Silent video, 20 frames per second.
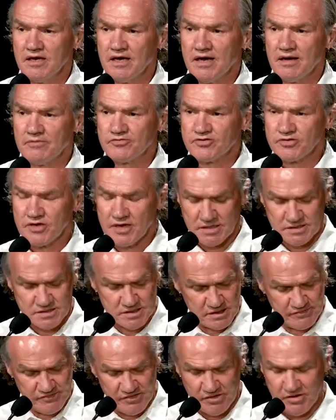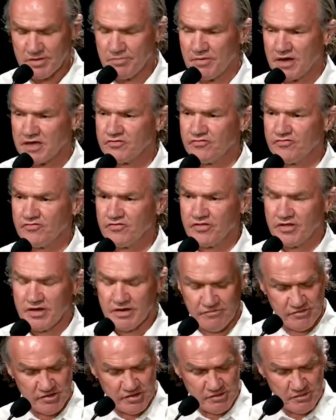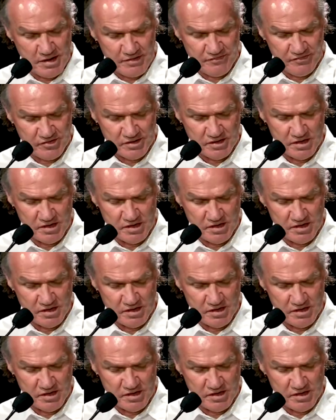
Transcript: um, Trust very much for their, for their effort.